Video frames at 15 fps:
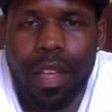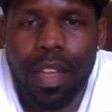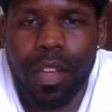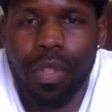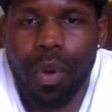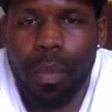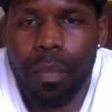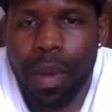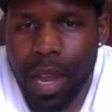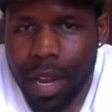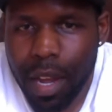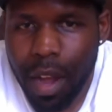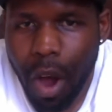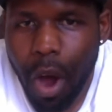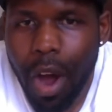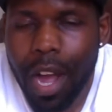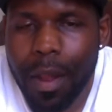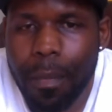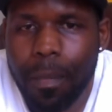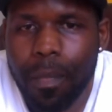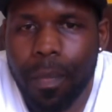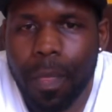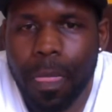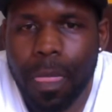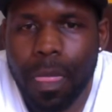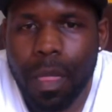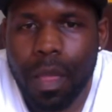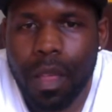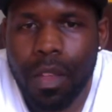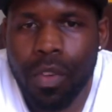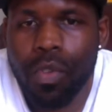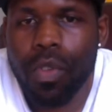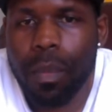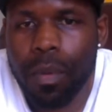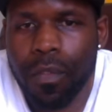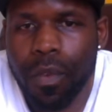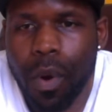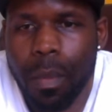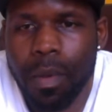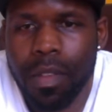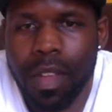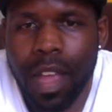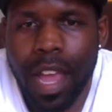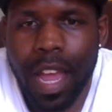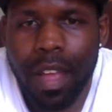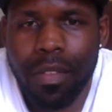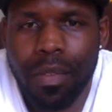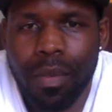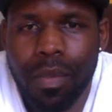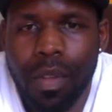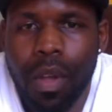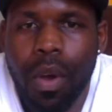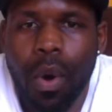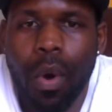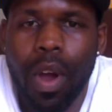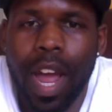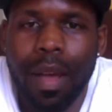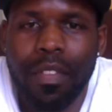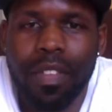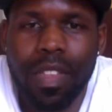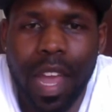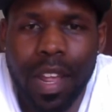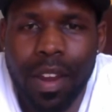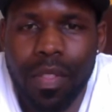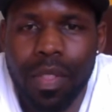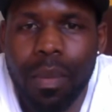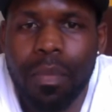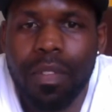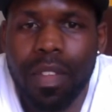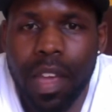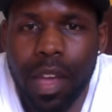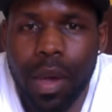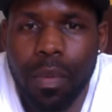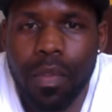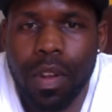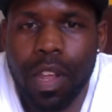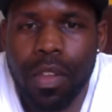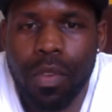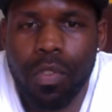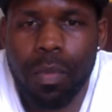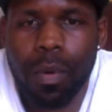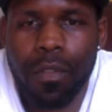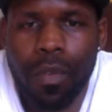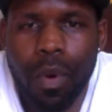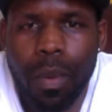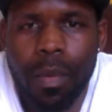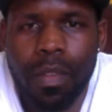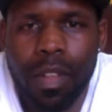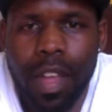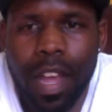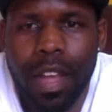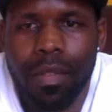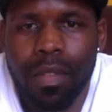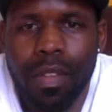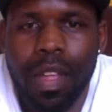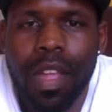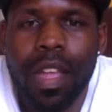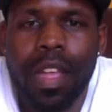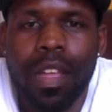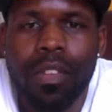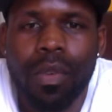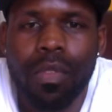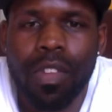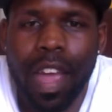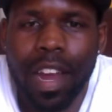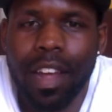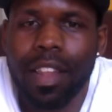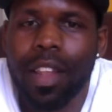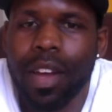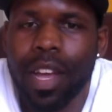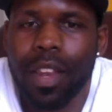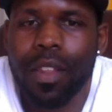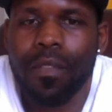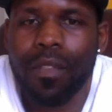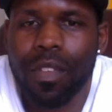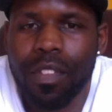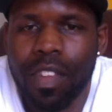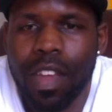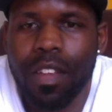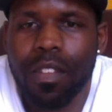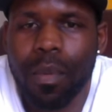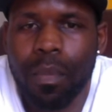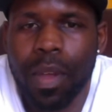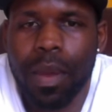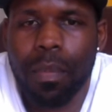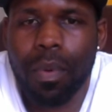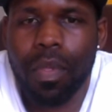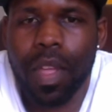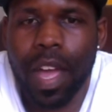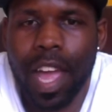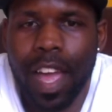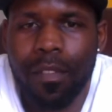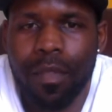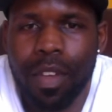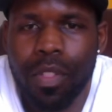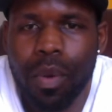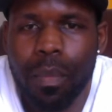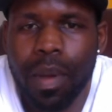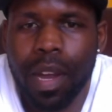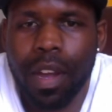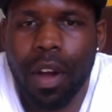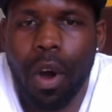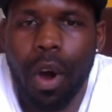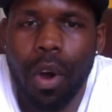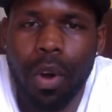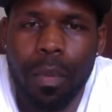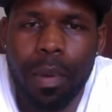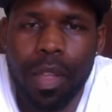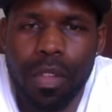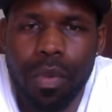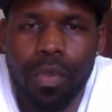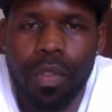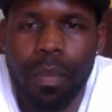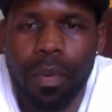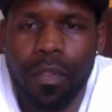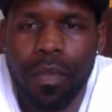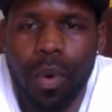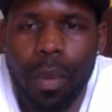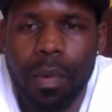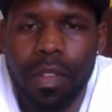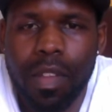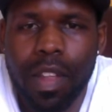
either been caught using performance enhancers or have stated themselves that they use performance enhancers. So take a look at the physiques of people that have either been caught or been using performance